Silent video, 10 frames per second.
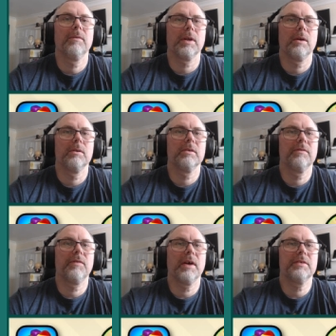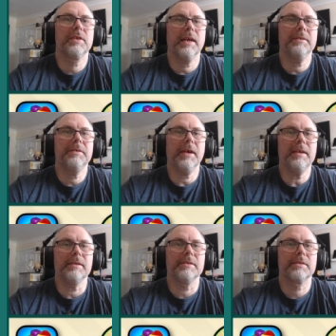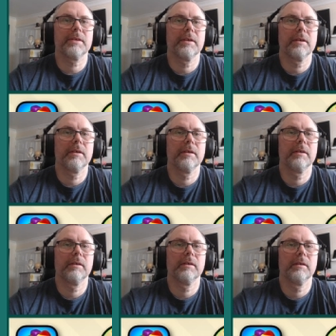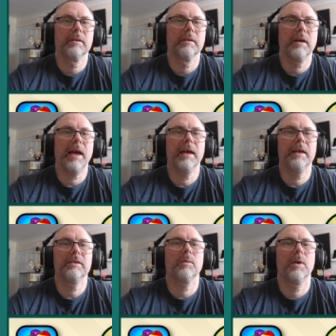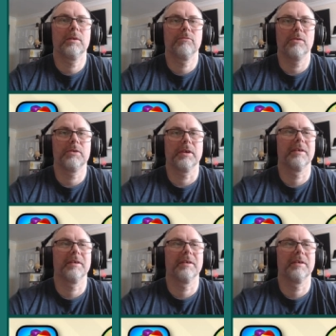a load of TNTs. And 1 rotor.